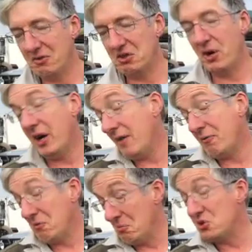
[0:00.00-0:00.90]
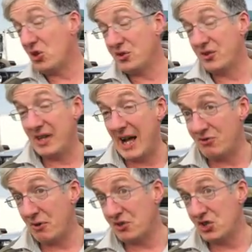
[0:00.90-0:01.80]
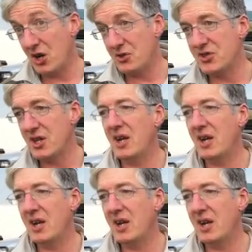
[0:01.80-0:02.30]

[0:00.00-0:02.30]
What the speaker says: you either have the majority of the Land Rover shows,